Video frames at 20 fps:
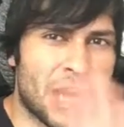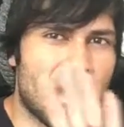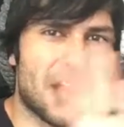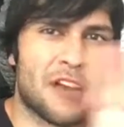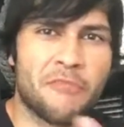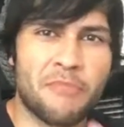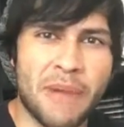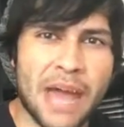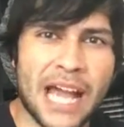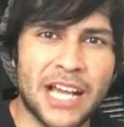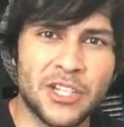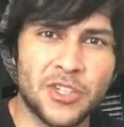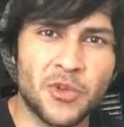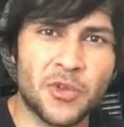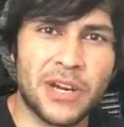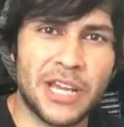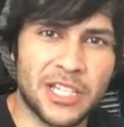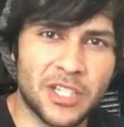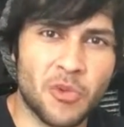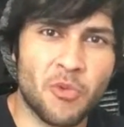kind of
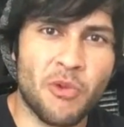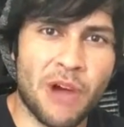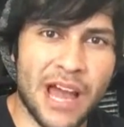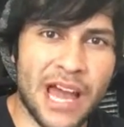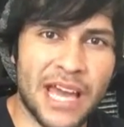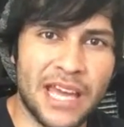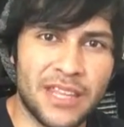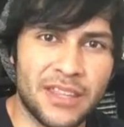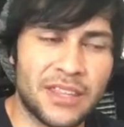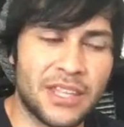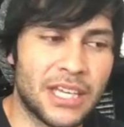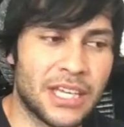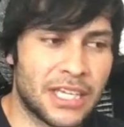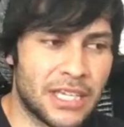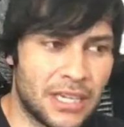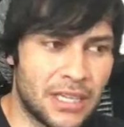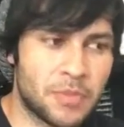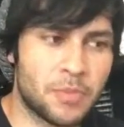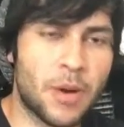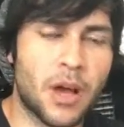backstory as to why I think
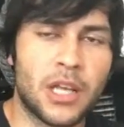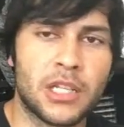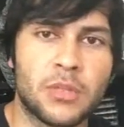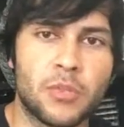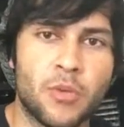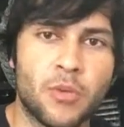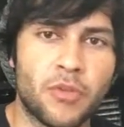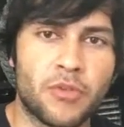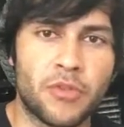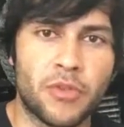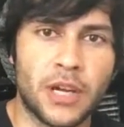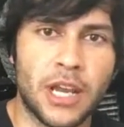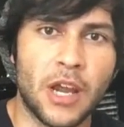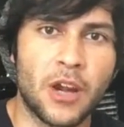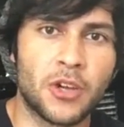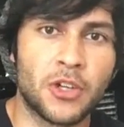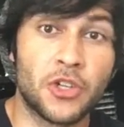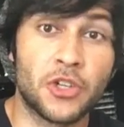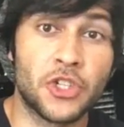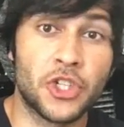it is possible for
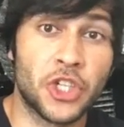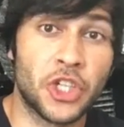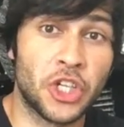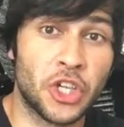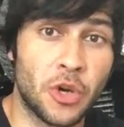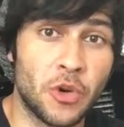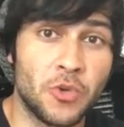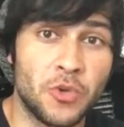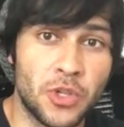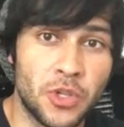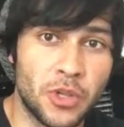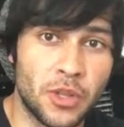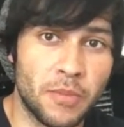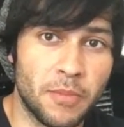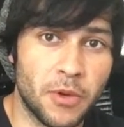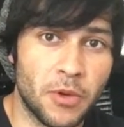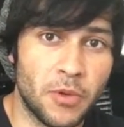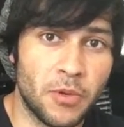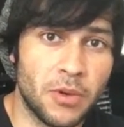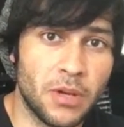characters to go to the
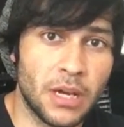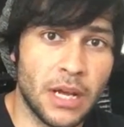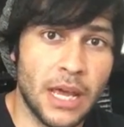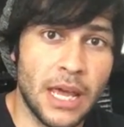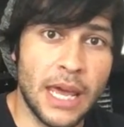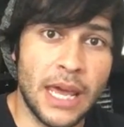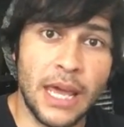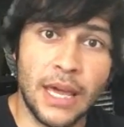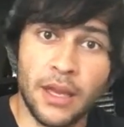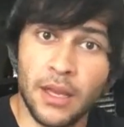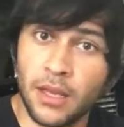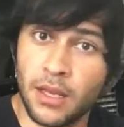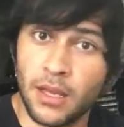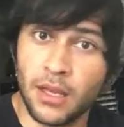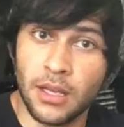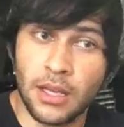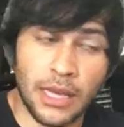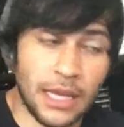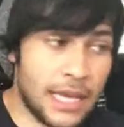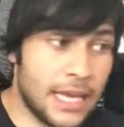moon.
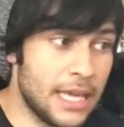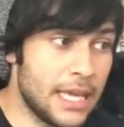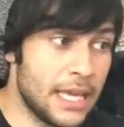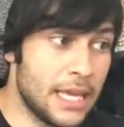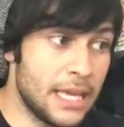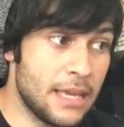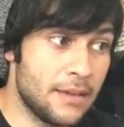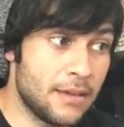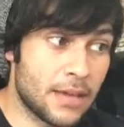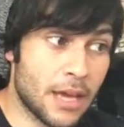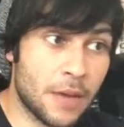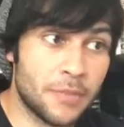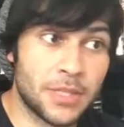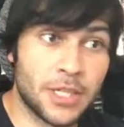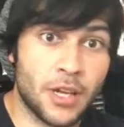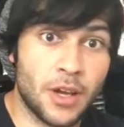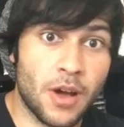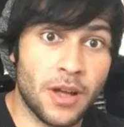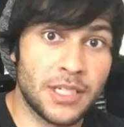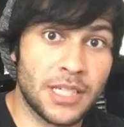He comes
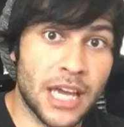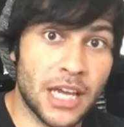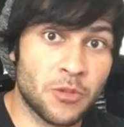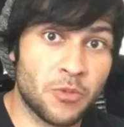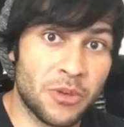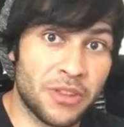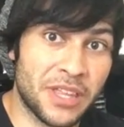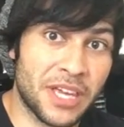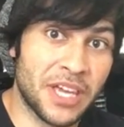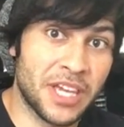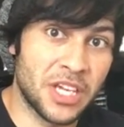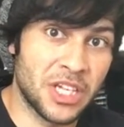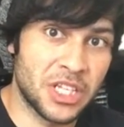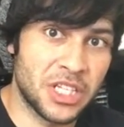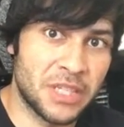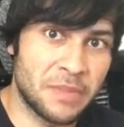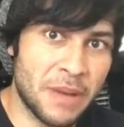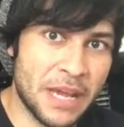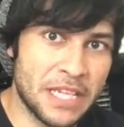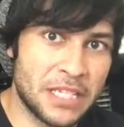in contact with a
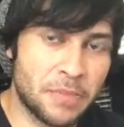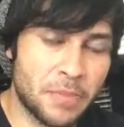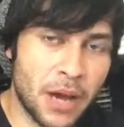space